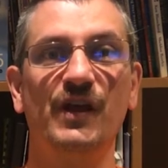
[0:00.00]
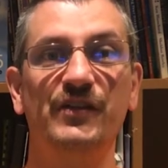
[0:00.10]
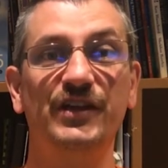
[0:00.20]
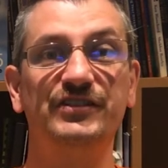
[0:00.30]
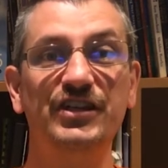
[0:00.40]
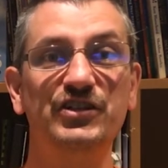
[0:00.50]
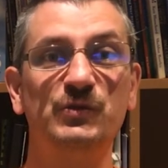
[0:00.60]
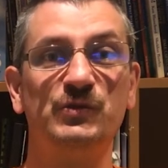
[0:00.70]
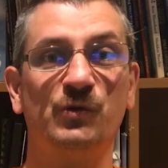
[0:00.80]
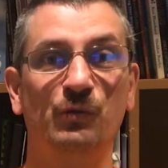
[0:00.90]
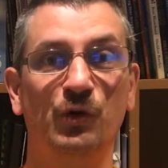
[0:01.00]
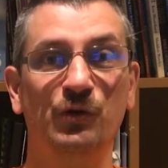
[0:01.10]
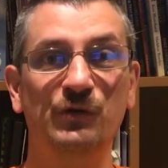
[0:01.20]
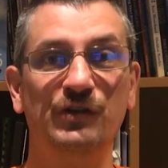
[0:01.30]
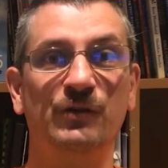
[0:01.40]
The extension was
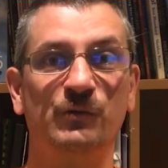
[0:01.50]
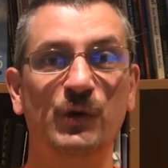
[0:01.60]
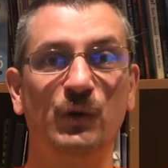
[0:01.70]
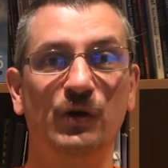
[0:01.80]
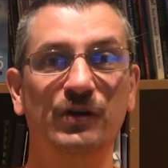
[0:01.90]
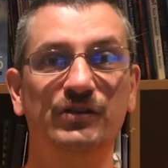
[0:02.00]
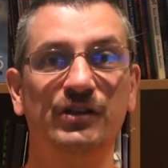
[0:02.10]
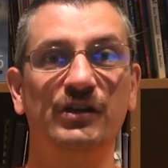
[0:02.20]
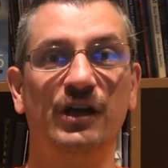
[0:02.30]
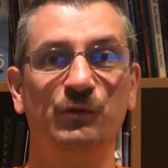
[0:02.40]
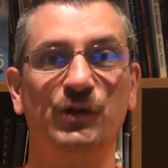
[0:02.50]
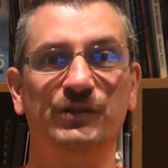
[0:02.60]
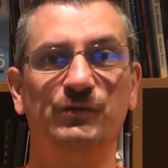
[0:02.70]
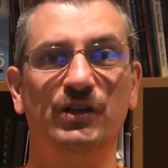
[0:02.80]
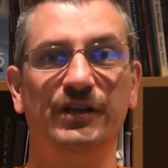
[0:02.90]
removed and reworked and re
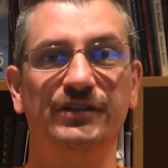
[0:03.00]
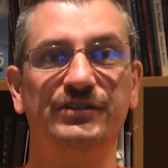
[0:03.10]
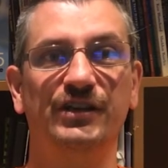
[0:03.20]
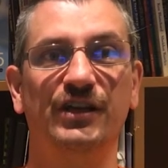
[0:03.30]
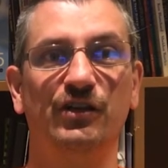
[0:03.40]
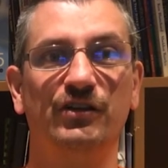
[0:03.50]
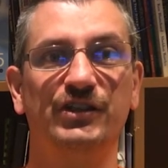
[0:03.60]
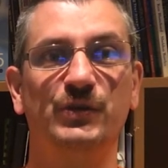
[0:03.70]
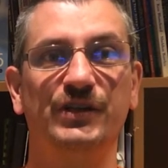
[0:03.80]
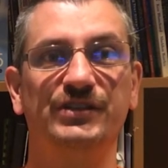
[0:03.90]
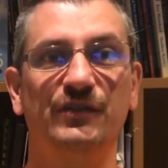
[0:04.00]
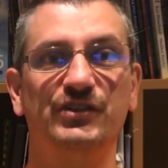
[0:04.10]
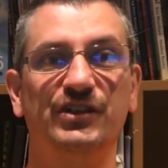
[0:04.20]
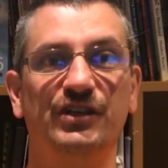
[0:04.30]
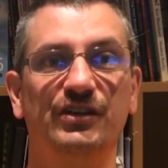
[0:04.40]
released in early
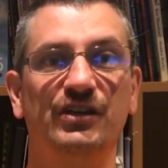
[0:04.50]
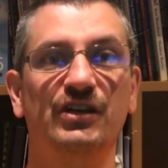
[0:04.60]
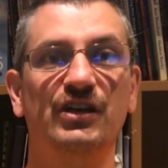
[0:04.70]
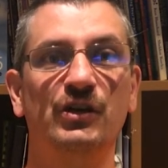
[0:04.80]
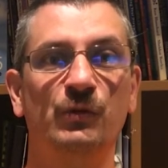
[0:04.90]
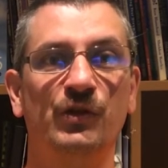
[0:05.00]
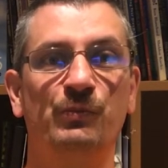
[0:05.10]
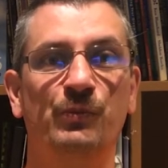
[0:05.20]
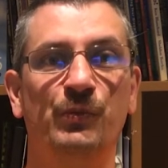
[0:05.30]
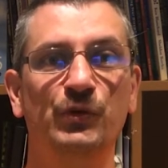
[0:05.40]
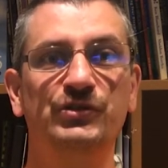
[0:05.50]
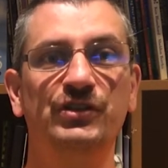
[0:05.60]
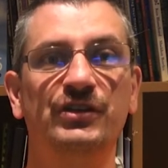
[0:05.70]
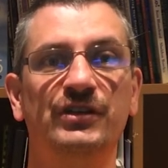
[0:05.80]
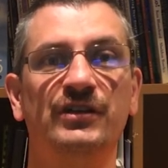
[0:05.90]
2017 with
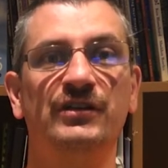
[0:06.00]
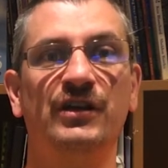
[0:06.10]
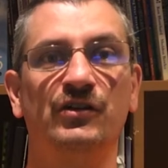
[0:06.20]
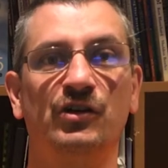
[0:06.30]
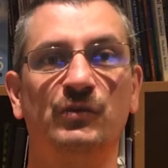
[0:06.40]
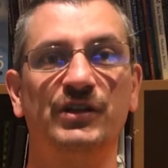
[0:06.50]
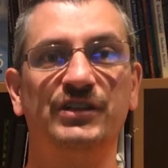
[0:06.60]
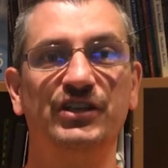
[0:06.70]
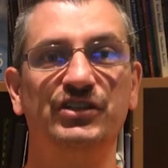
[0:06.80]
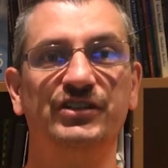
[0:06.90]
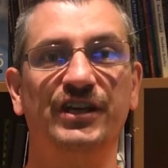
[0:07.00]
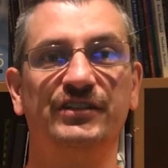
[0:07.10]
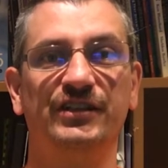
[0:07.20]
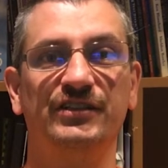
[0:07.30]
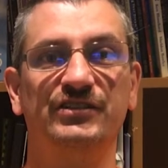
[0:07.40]
boosted anonymization
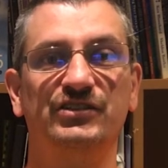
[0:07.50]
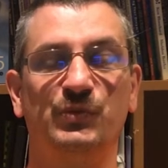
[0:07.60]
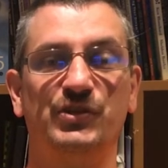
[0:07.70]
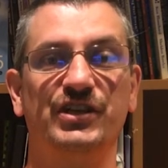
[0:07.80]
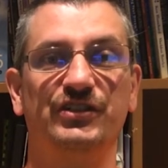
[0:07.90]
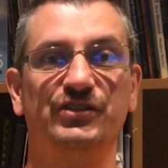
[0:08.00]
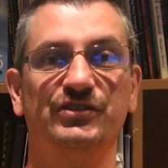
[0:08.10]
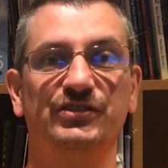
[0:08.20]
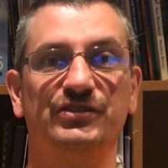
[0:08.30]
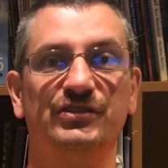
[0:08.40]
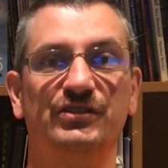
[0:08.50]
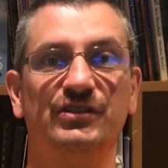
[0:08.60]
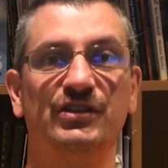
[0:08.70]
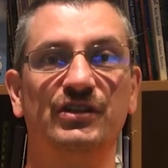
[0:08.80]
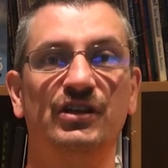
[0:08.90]
techniques to protect users.
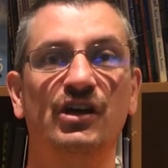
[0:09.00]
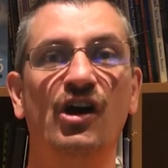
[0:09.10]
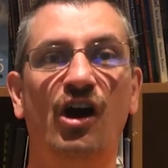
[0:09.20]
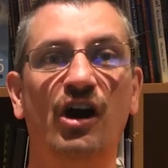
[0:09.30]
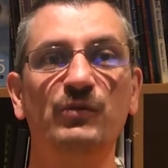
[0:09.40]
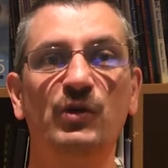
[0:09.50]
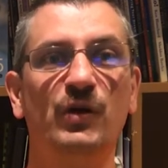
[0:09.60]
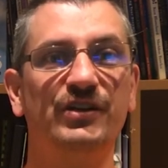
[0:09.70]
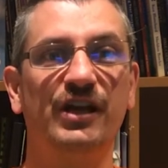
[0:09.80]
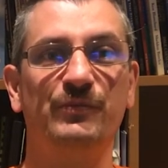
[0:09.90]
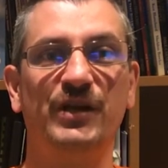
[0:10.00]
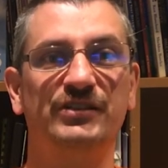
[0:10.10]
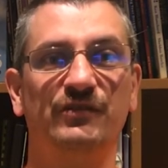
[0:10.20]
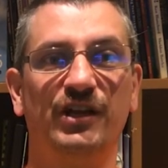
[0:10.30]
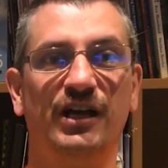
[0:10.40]
I'm not one to get
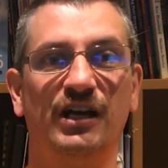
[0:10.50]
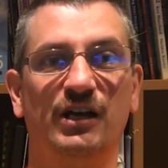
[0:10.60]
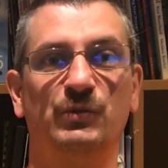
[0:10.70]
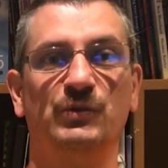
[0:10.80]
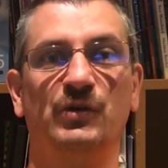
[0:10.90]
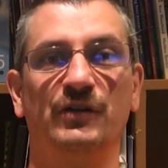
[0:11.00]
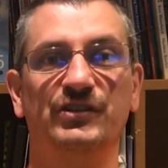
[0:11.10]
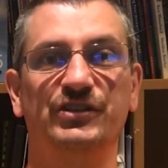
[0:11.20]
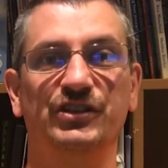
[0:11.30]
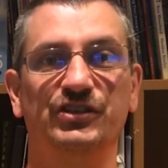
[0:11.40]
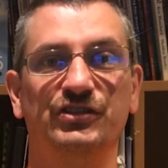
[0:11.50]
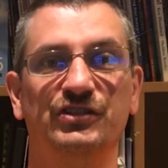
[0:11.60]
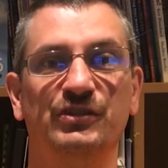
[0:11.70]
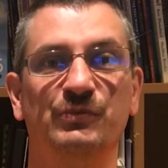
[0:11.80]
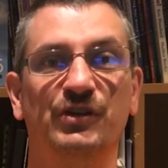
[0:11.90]
massively hung up on privacy
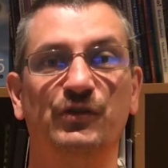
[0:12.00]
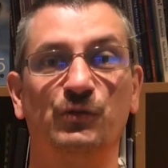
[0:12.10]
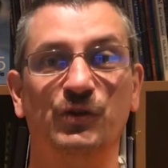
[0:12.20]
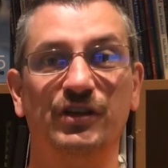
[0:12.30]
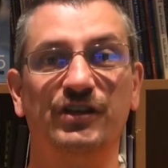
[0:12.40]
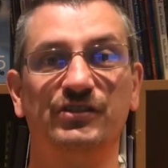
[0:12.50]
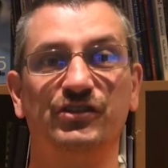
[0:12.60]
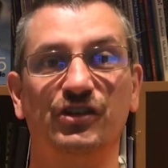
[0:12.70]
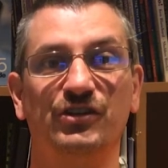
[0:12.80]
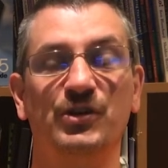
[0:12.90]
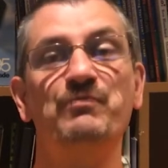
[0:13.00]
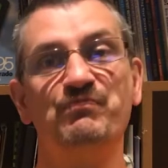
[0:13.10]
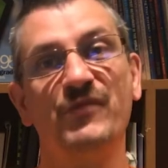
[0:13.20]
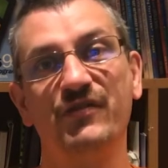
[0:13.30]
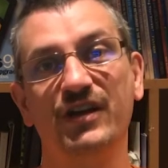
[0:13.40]
issues, but if you're really concerned,
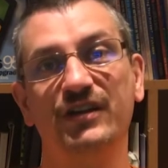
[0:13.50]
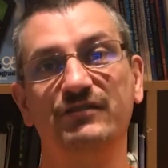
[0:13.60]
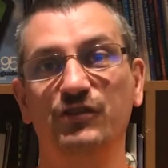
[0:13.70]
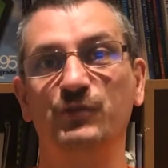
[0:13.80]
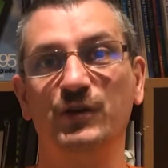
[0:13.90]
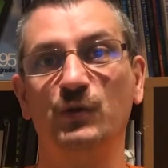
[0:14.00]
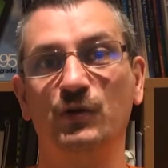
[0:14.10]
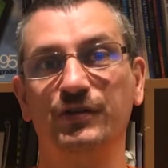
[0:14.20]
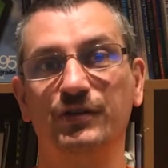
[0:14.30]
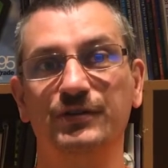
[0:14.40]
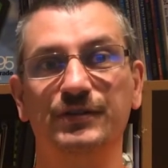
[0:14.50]
then you've been warned.